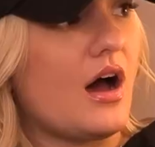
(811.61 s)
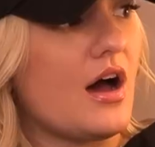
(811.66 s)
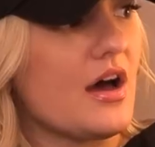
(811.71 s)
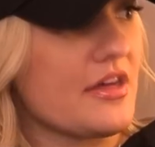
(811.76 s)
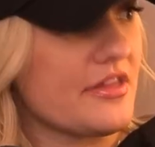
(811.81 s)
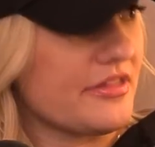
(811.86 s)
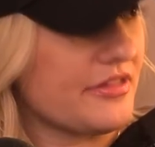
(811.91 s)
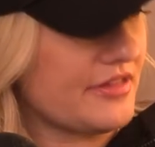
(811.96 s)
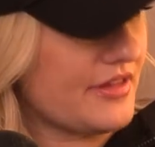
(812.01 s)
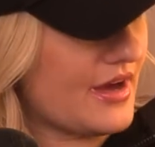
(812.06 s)

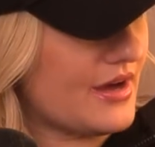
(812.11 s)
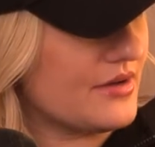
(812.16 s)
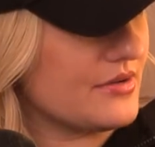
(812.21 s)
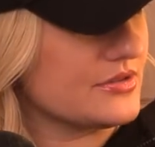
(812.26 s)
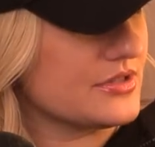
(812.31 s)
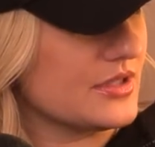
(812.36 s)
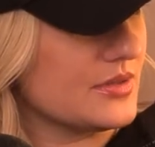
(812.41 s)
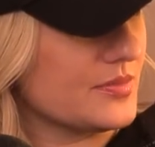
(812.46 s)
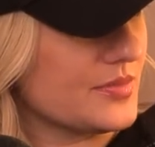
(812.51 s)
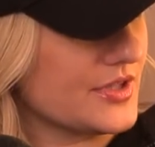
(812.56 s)

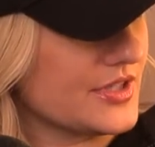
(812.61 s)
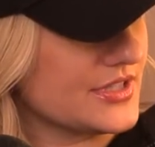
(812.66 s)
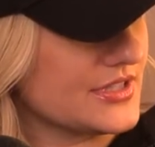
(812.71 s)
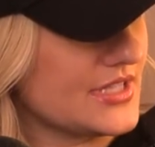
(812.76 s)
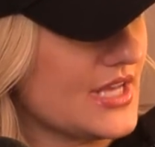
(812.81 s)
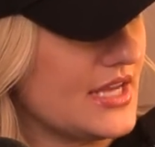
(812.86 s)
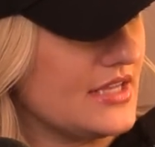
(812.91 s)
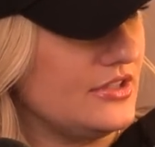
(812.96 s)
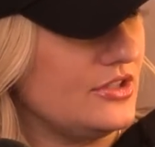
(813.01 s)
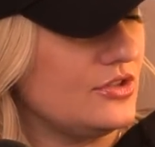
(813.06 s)

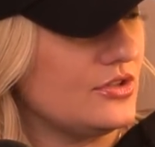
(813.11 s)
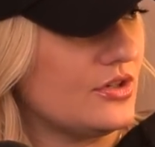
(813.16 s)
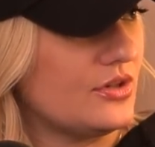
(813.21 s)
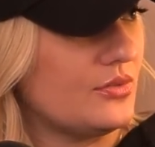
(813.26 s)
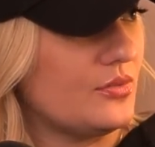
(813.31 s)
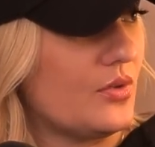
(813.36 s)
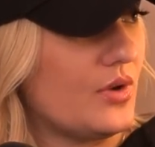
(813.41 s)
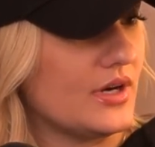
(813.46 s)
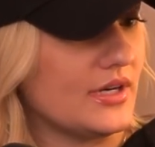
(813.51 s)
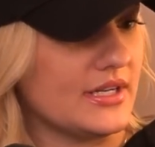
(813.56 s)
1,000%. You
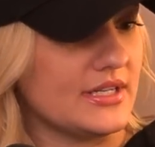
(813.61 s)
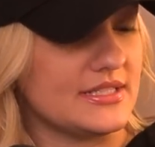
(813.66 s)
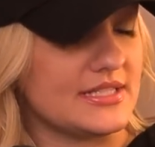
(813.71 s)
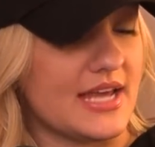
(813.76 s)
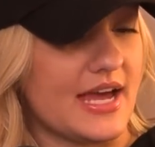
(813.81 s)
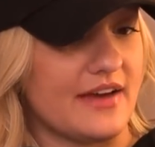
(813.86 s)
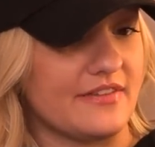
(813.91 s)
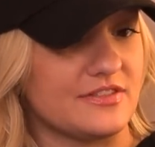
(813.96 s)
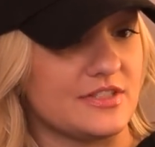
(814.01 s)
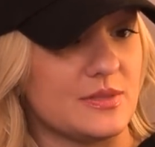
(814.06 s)
don't want it
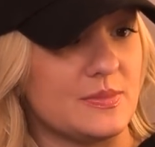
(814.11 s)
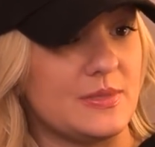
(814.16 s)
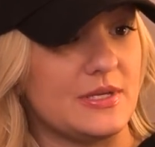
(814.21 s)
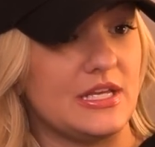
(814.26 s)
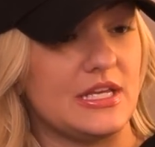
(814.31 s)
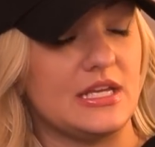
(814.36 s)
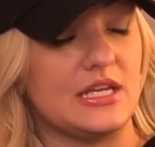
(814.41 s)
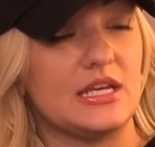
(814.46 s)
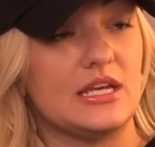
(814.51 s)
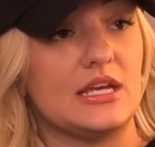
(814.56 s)
to have to
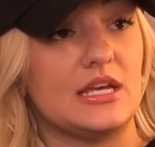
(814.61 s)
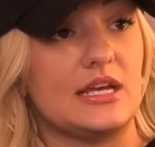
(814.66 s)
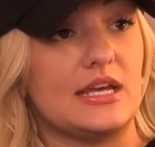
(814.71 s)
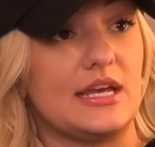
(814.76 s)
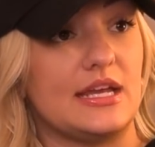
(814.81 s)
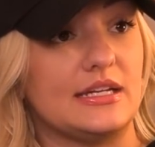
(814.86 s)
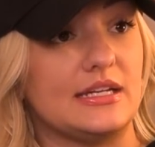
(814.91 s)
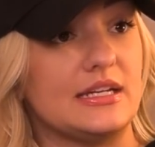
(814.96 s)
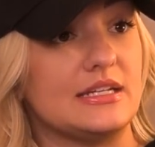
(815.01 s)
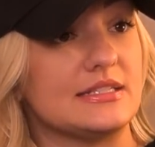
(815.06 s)
be
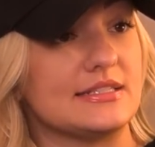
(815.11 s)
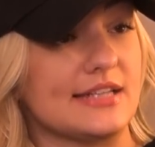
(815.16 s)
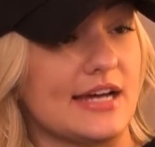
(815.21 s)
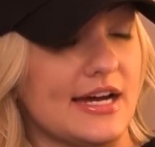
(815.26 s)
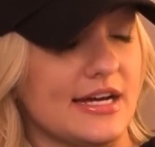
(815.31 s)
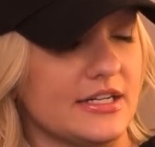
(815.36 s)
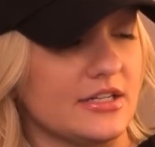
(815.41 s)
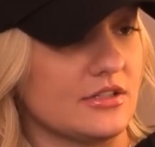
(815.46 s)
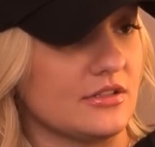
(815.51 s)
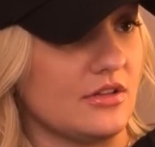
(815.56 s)
an
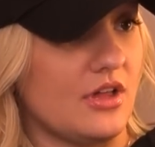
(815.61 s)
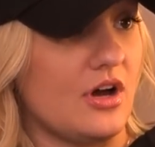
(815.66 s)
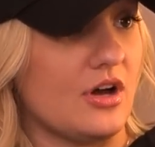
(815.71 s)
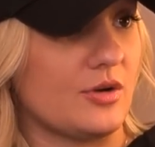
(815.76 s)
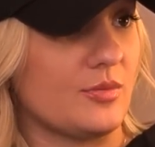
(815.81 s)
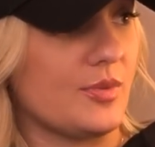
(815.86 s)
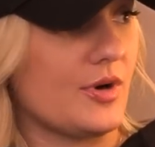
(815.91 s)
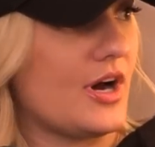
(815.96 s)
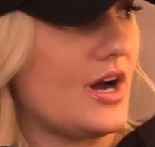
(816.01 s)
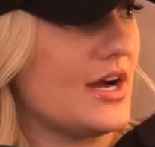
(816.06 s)
entire
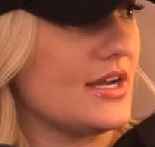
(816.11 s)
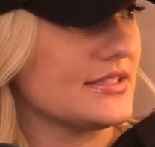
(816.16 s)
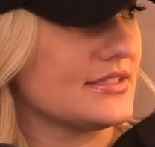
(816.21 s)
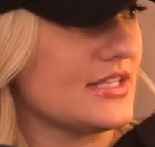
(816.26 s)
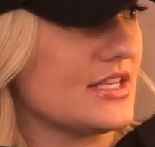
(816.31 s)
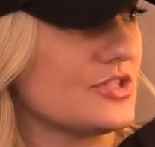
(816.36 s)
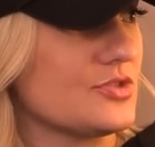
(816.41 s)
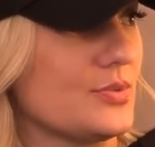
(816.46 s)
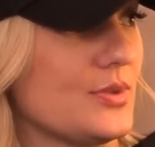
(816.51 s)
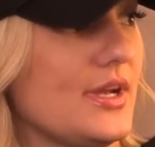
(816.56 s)
long
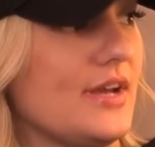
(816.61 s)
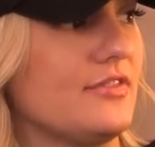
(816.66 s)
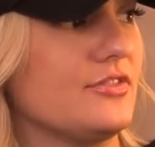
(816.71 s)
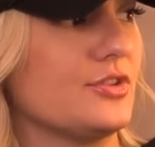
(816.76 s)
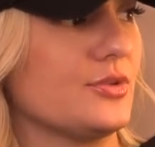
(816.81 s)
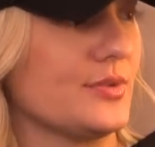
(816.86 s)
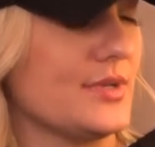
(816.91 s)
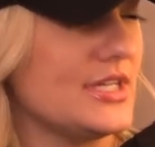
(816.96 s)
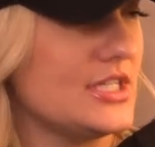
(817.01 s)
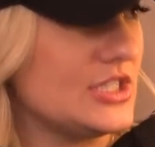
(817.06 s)
process where you have
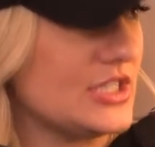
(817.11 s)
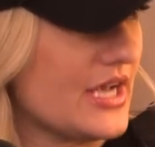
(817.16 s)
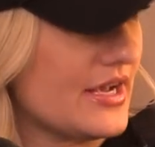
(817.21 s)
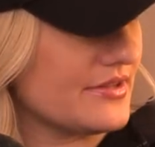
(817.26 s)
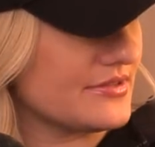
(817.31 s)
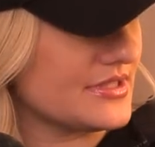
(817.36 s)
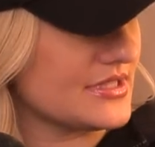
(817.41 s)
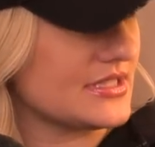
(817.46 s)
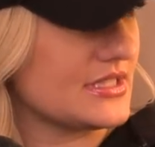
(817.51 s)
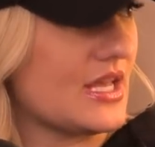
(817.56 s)
to reach
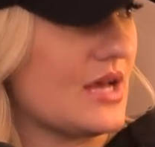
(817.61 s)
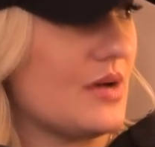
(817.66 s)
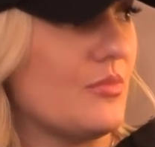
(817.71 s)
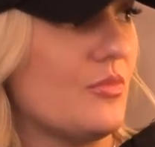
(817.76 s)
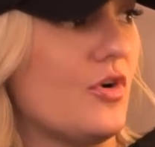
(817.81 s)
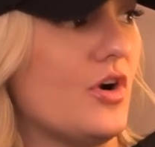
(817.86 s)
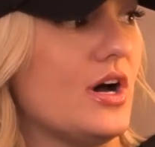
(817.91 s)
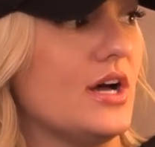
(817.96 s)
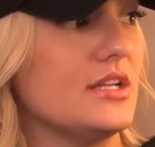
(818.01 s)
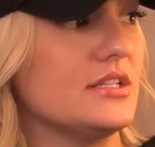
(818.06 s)
out to
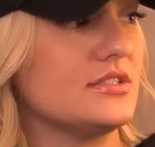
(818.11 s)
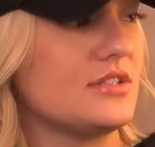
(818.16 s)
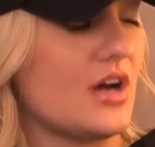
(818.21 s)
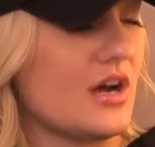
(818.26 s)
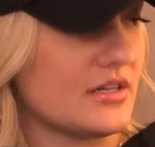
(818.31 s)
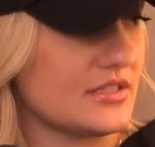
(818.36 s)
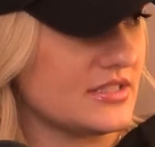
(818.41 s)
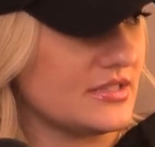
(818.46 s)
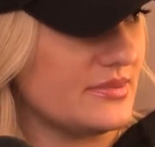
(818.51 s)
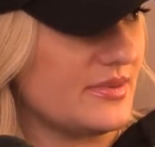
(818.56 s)
someone,
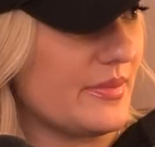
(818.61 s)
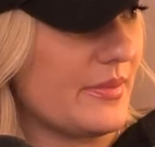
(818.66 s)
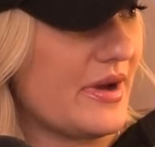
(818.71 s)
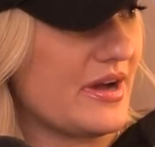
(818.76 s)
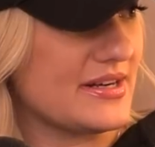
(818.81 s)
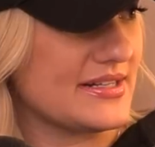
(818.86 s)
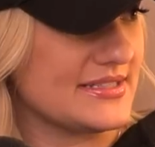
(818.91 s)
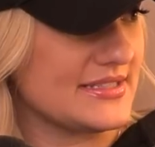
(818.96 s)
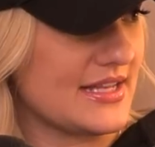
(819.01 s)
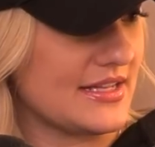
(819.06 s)
talk to them
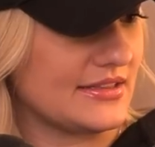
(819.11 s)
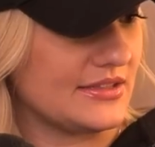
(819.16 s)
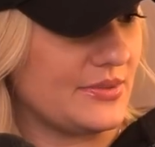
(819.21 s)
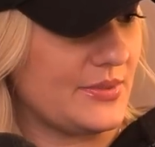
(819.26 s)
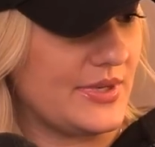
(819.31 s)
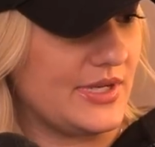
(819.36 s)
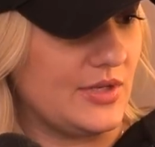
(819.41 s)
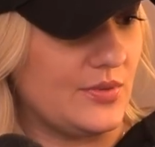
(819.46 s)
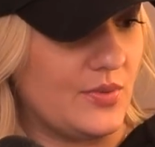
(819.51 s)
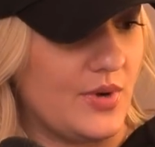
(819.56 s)
about exactly
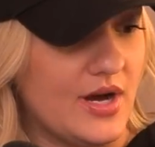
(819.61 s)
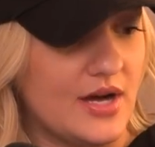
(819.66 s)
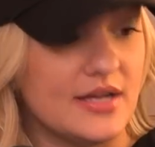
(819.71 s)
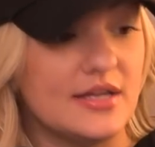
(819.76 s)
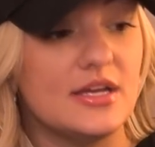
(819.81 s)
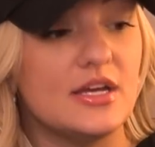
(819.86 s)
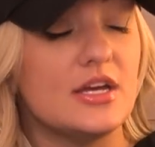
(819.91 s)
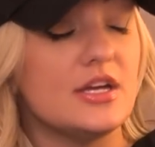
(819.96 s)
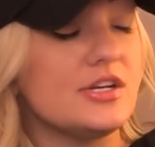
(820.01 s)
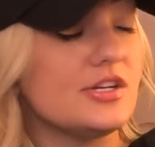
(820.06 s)
what you
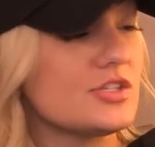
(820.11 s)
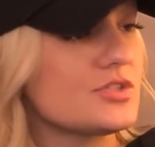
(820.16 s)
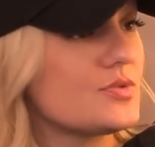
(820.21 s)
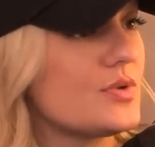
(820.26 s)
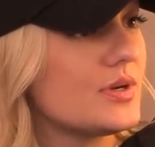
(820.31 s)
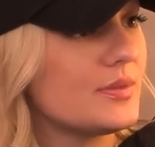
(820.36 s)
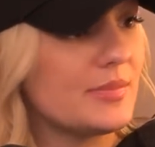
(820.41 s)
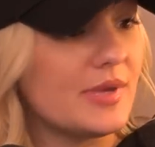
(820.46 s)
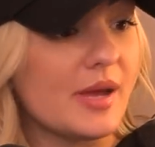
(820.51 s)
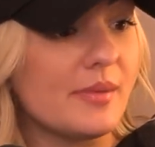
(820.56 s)
want. You just
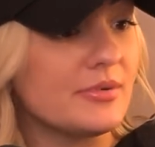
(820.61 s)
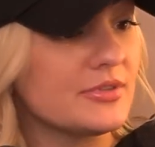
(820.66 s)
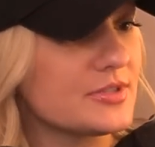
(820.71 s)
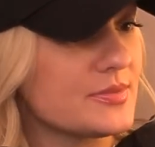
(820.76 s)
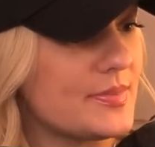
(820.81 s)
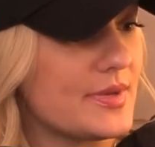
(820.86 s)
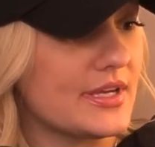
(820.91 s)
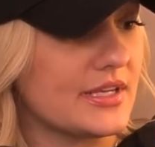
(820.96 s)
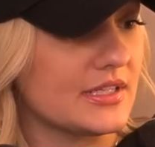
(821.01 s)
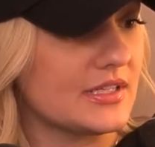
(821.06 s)
want to be able
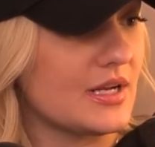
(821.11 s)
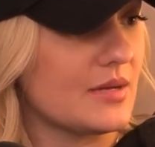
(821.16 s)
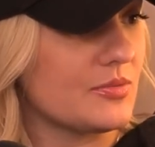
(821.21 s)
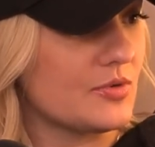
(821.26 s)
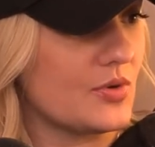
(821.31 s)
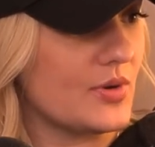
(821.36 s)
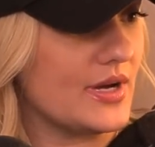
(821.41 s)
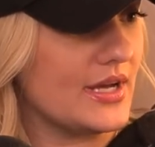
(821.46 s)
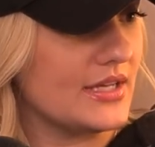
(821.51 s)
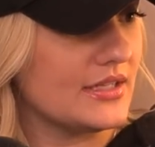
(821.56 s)
to pick it
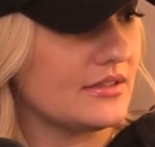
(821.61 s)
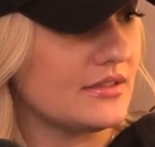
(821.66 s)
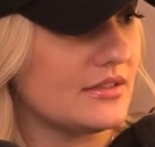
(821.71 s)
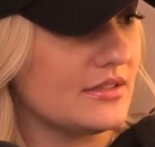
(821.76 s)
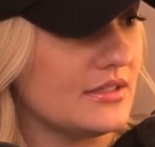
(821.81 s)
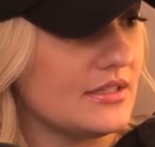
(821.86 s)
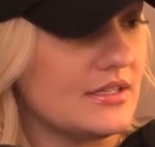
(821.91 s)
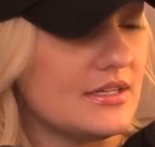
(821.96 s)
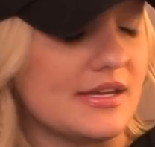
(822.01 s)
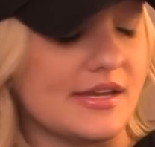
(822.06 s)
up quick
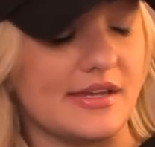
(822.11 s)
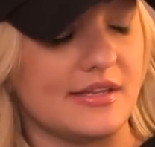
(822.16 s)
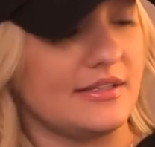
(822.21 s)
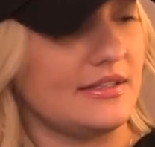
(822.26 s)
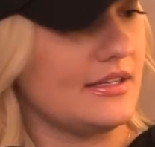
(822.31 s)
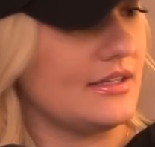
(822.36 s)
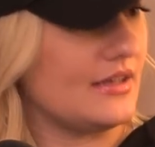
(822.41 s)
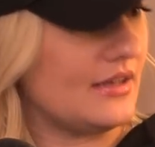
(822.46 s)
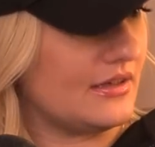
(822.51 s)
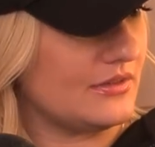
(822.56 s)

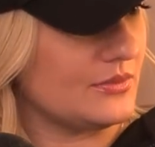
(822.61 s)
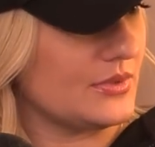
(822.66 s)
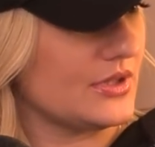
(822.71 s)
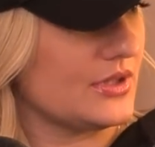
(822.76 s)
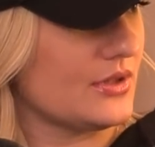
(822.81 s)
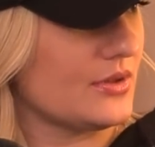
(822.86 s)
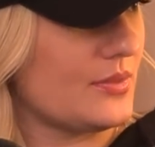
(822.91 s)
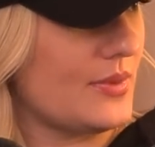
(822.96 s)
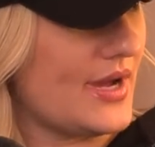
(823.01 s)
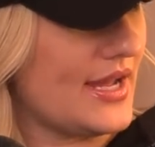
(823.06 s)
and get on
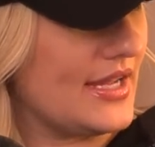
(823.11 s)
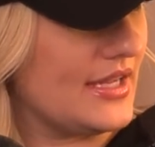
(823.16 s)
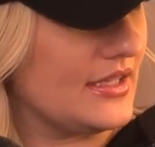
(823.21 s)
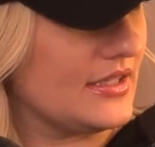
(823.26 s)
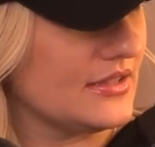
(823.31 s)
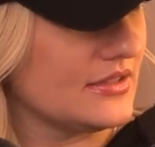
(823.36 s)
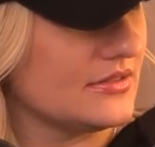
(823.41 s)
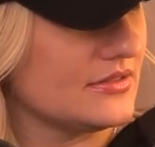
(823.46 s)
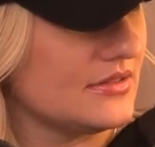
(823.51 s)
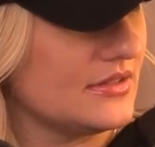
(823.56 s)
with your way.